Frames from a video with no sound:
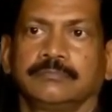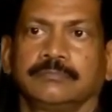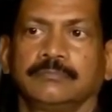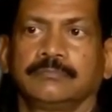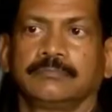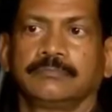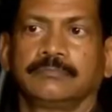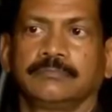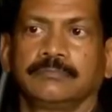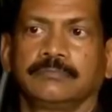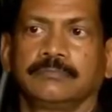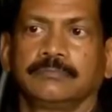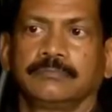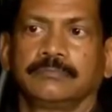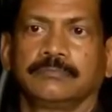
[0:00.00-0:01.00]

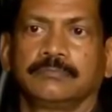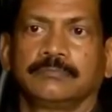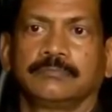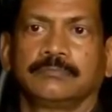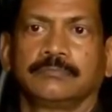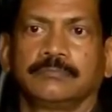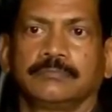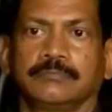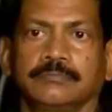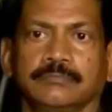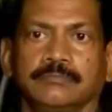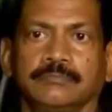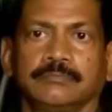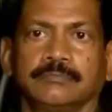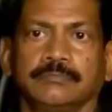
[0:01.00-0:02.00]

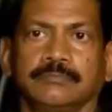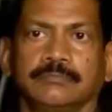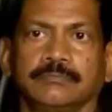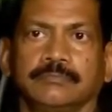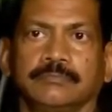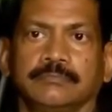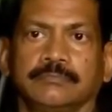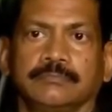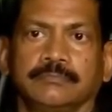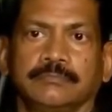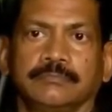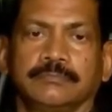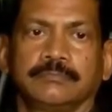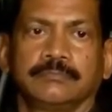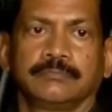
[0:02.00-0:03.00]

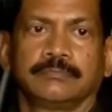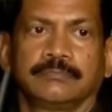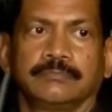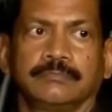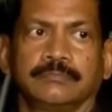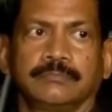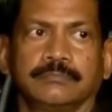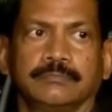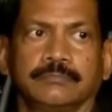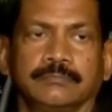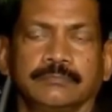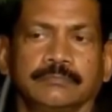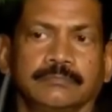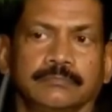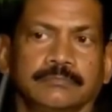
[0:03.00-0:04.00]

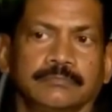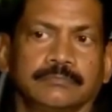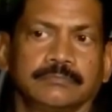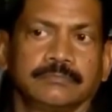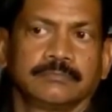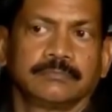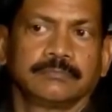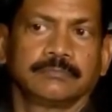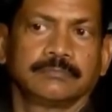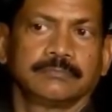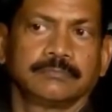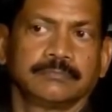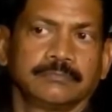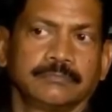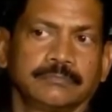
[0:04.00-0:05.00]

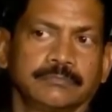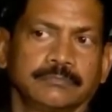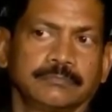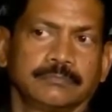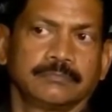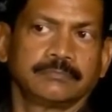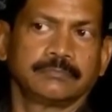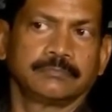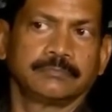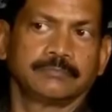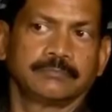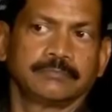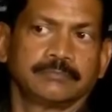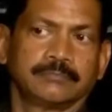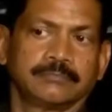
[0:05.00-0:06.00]

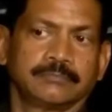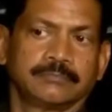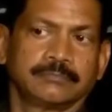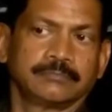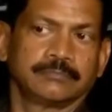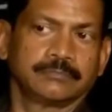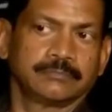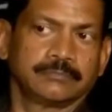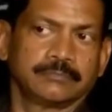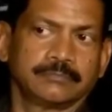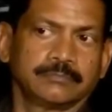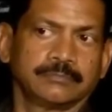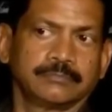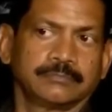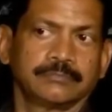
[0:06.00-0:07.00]

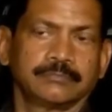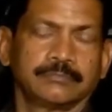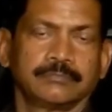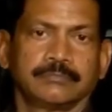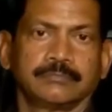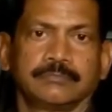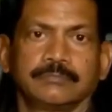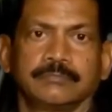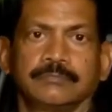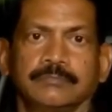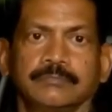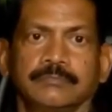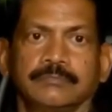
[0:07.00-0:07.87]
No words are spoken by the person on screen.